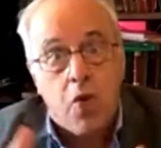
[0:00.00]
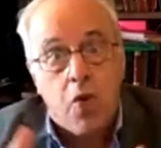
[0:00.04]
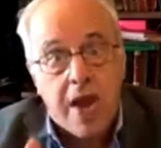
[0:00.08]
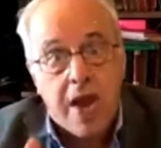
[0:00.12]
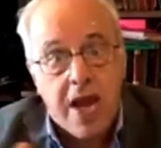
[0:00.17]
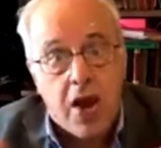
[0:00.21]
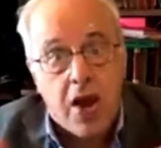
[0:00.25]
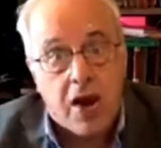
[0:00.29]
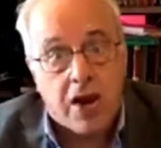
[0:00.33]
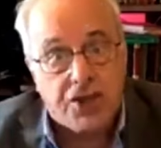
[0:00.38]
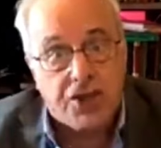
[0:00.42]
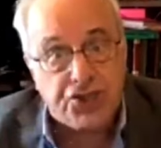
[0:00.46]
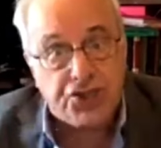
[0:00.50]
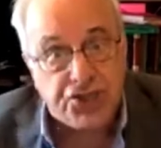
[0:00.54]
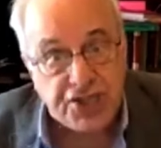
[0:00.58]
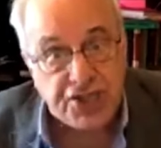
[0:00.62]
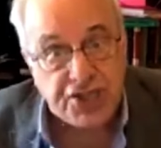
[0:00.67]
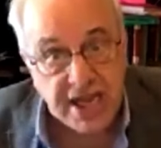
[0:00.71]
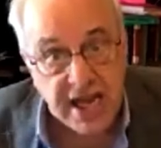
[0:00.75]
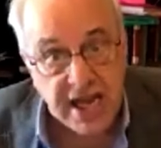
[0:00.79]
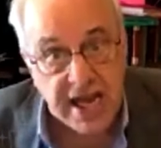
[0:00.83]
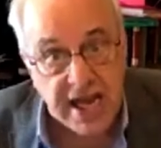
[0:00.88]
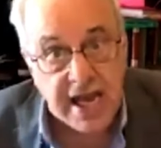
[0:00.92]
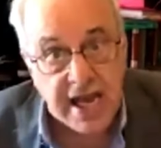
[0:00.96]
we are
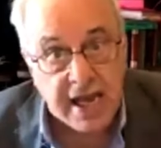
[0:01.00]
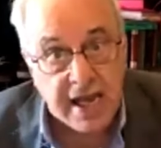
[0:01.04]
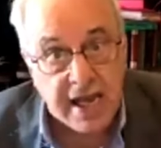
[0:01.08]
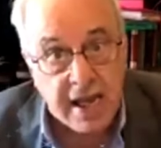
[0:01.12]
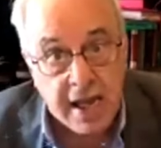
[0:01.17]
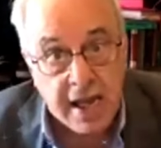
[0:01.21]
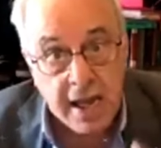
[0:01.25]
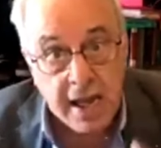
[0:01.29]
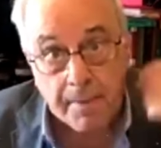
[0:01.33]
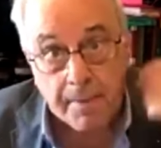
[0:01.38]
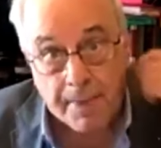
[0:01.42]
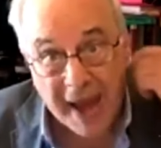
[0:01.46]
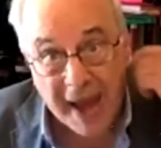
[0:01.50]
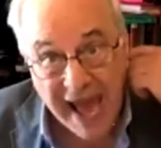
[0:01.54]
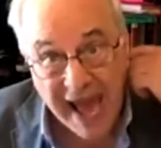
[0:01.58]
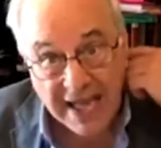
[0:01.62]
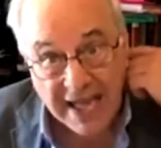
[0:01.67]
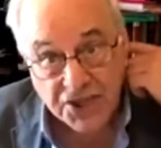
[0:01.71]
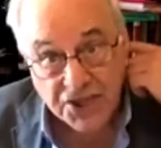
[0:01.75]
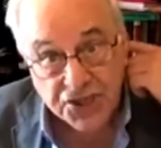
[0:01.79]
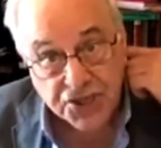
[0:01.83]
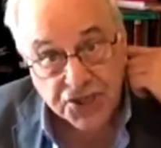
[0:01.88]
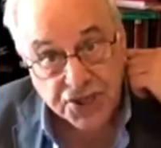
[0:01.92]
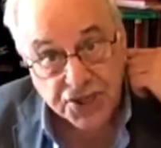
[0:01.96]
seeing
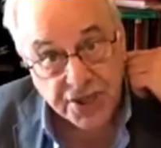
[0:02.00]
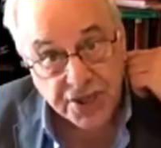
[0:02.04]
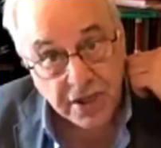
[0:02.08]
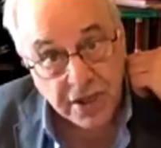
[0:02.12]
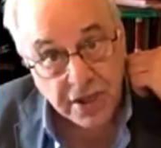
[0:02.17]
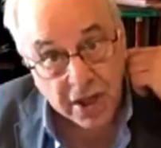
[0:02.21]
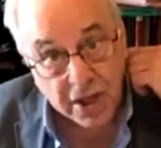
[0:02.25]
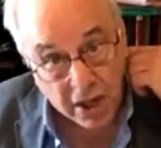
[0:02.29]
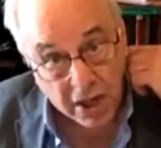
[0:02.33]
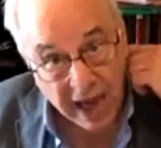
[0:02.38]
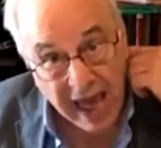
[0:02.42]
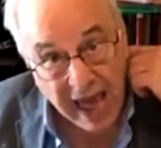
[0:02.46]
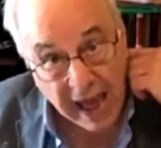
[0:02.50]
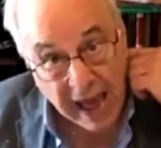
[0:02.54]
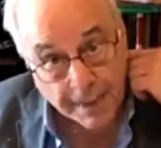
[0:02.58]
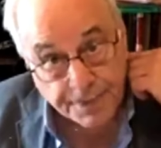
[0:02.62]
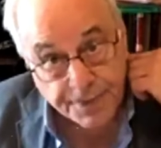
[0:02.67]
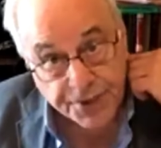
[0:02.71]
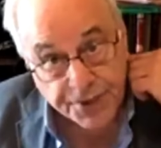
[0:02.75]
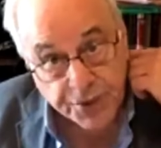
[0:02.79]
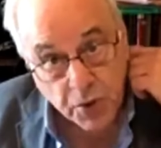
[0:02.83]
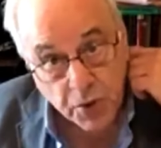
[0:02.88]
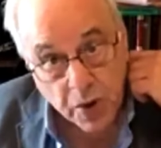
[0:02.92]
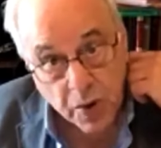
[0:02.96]
banks
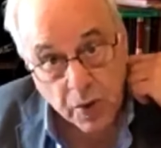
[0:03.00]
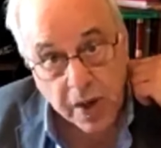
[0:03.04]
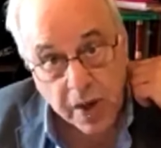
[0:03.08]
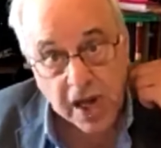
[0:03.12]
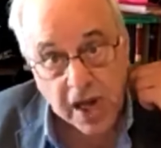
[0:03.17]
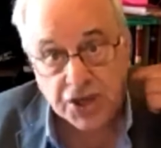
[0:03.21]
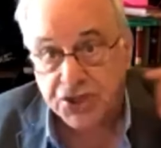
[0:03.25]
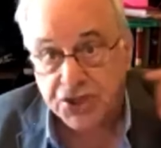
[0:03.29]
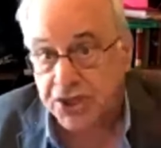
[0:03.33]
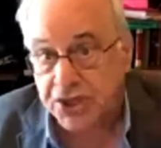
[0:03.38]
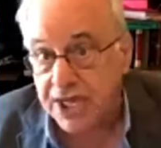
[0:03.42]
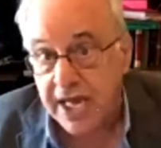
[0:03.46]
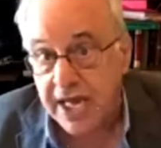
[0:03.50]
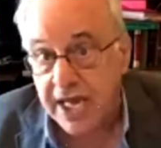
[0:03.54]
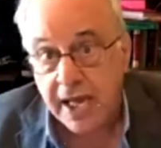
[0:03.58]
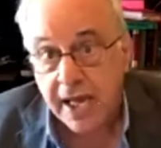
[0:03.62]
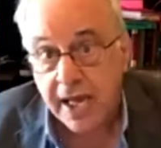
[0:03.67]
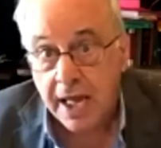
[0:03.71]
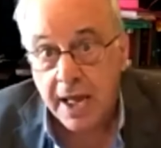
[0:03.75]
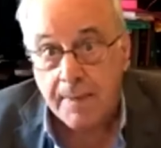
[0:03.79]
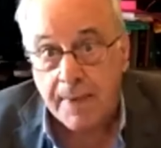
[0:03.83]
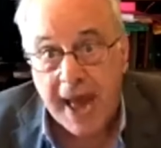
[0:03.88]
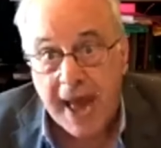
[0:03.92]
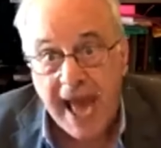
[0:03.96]
collapse, where we are seeing
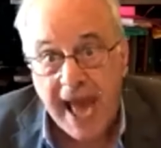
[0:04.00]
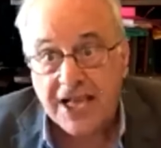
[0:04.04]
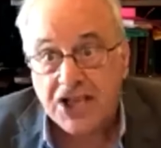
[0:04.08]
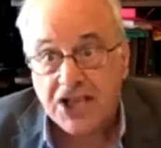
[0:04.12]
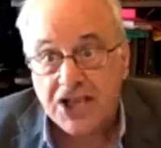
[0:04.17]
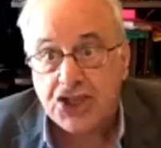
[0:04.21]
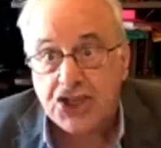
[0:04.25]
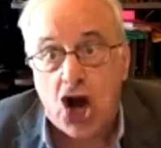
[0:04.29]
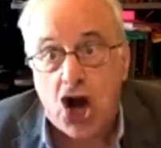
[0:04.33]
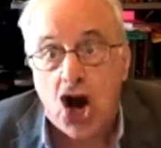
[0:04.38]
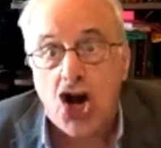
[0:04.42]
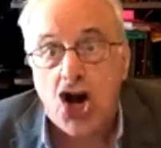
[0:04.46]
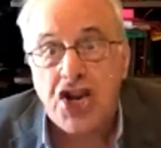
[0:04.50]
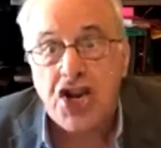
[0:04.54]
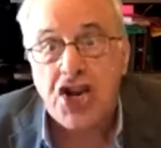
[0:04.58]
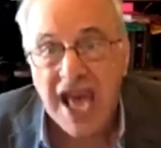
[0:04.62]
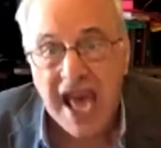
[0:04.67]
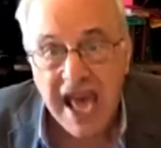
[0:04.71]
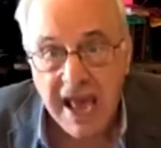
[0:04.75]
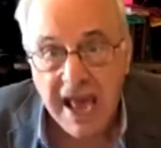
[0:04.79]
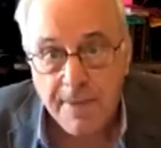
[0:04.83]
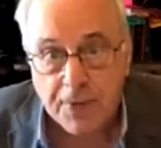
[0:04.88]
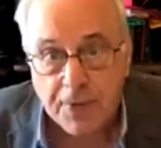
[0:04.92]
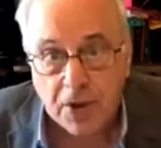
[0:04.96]
banks
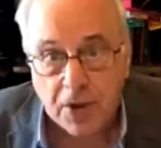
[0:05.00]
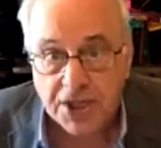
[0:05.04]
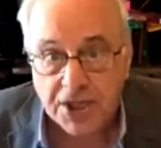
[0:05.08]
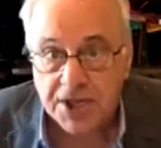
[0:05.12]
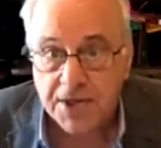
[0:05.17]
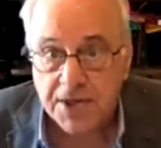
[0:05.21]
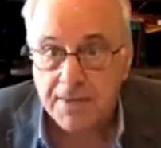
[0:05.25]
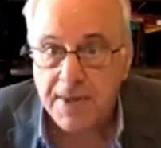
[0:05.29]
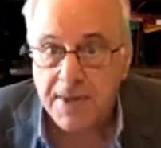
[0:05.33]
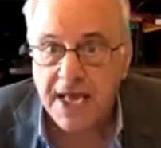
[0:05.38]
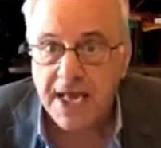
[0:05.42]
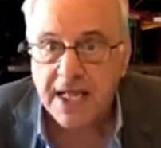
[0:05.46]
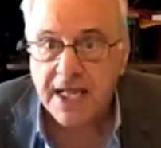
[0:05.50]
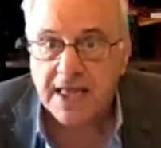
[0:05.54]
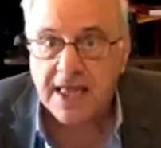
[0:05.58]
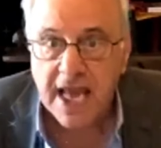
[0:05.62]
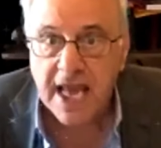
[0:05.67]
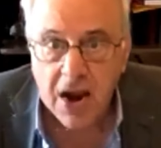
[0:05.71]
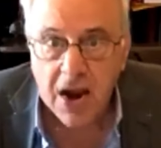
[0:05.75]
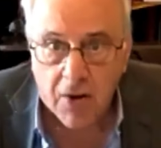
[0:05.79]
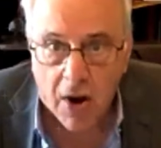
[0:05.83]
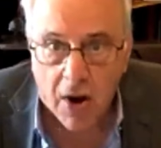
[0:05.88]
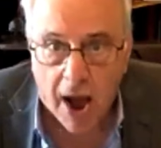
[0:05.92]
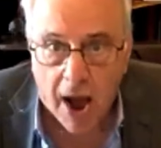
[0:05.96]
unable to meet
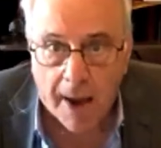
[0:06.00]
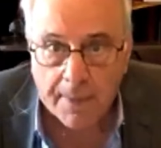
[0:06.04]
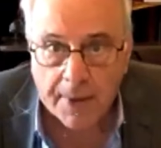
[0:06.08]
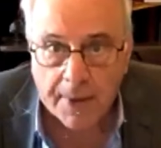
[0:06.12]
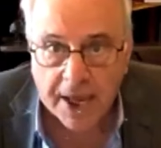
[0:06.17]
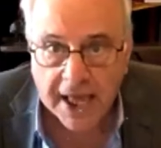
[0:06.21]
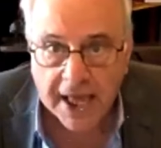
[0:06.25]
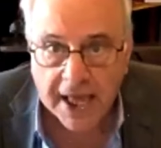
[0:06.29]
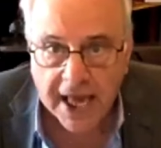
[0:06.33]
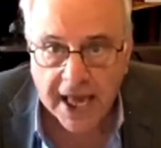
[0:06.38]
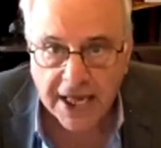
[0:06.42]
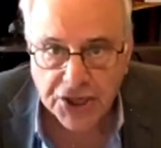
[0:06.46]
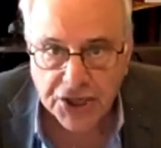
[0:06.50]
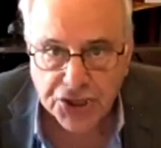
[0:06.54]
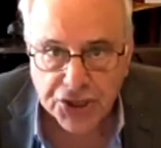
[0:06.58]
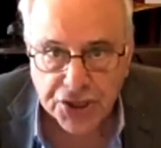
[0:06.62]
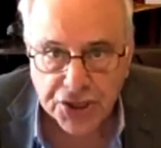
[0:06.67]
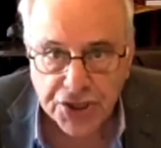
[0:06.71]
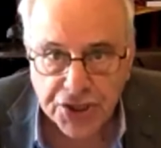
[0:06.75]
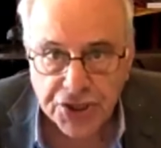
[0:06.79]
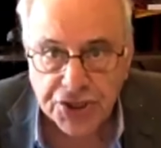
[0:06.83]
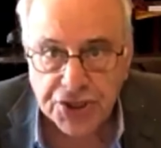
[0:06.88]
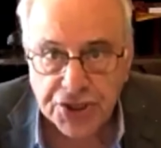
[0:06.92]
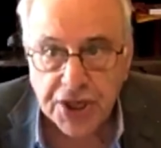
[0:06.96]
their
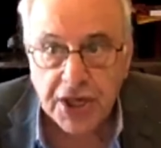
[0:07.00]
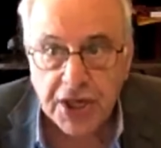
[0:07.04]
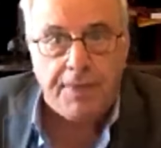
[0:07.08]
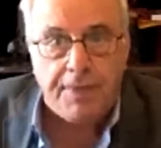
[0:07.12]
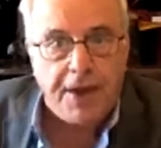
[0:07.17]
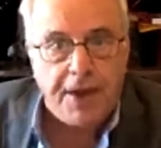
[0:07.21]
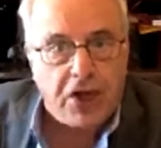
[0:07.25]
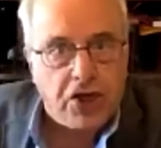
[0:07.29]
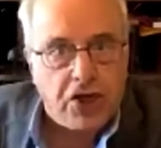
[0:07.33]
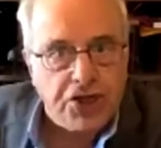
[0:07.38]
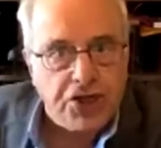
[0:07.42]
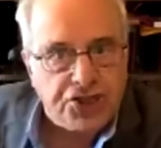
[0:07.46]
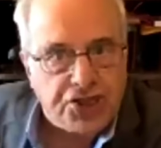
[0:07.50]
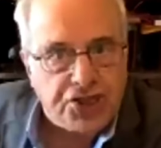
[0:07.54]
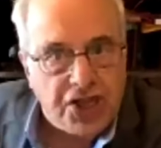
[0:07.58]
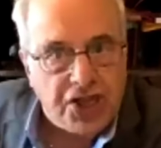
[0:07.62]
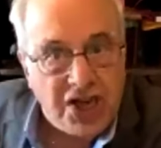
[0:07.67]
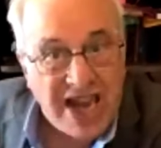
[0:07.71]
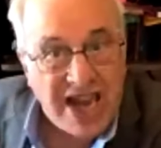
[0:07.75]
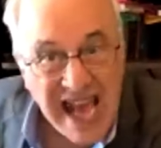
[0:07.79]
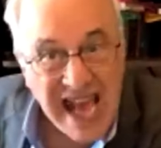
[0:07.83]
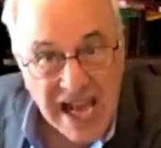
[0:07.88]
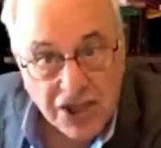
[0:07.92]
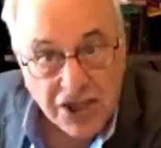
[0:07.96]
obligations because the
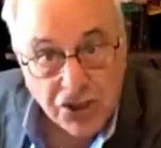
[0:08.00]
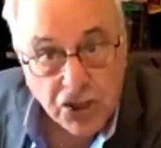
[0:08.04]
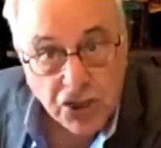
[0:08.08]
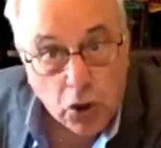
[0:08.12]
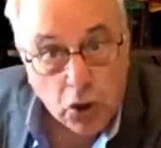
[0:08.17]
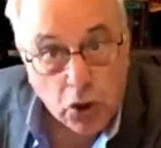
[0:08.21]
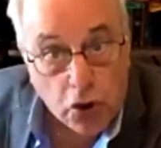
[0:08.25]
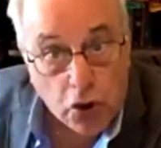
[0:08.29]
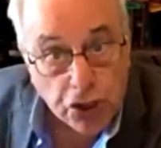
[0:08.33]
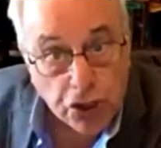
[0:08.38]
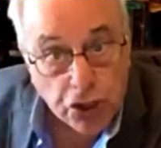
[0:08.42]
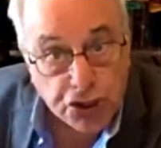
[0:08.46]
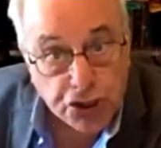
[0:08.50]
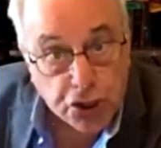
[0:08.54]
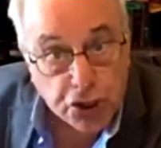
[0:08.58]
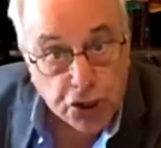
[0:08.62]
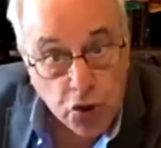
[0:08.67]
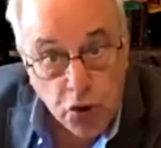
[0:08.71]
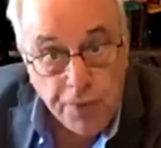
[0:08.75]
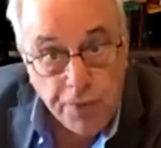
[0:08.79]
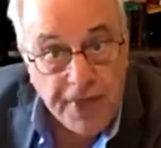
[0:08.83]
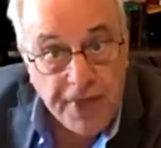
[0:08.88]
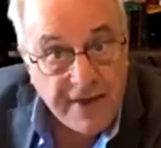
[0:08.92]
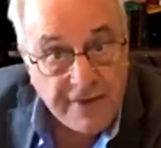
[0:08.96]
landlords to
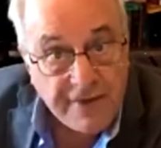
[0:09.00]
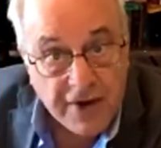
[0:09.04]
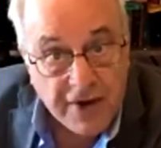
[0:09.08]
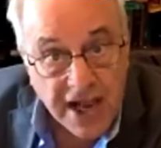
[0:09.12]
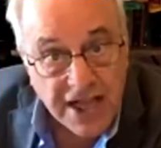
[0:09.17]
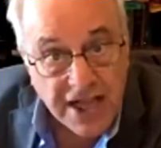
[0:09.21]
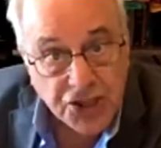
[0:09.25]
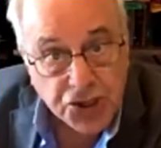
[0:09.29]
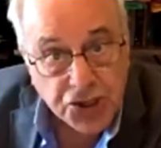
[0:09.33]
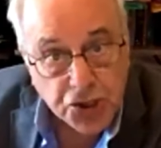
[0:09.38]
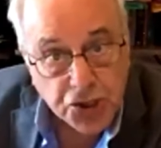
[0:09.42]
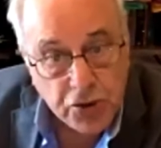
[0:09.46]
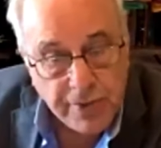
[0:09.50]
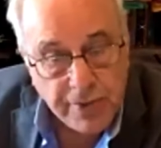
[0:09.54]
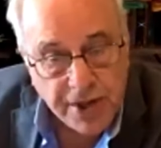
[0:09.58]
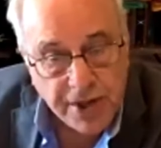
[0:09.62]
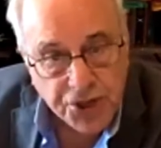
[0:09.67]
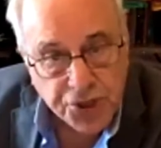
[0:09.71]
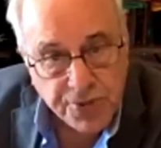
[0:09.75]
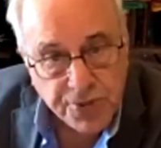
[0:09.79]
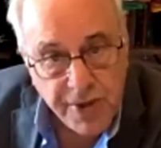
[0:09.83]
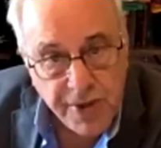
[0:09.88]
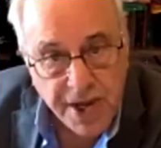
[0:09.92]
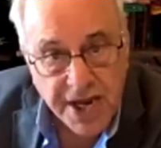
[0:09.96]
whom they've lent so
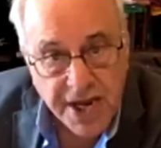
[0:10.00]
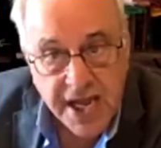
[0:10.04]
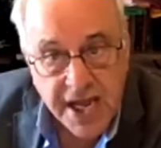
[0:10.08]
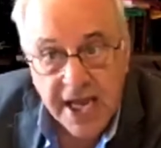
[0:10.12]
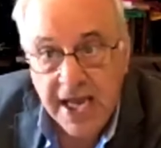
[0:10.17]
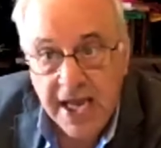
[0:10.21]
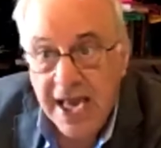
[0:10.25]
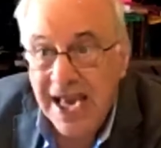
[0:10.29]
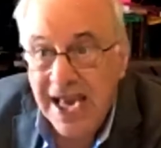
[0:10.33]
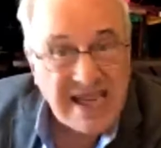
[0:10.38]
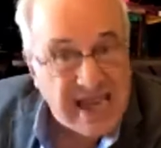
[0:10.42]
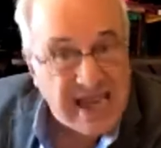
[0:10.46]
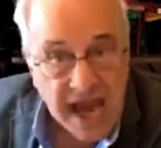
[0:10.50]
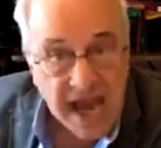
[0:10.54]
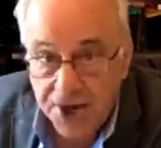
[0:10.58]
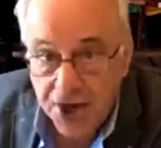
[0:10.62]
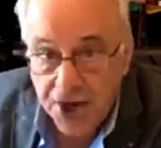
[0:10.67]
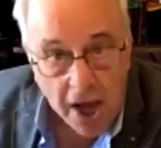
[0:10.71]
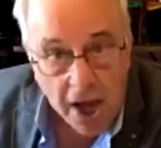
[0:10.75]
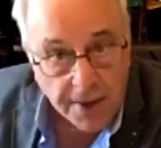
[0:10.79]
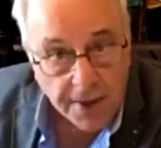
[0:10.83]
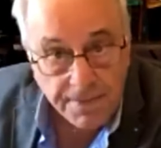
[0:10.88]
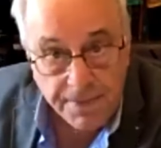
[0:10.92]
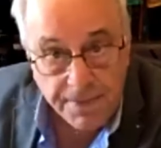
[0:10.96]
much money
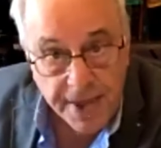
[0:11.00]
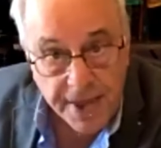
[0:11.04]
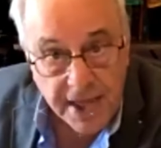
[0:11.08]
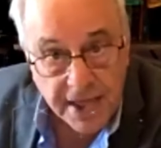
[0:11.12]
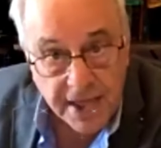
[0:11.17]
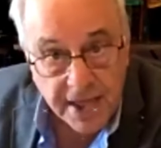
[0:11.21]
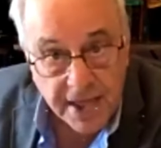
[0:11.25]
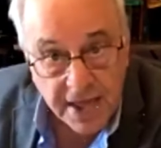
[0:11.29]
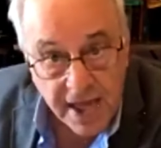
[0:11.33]
cannot meet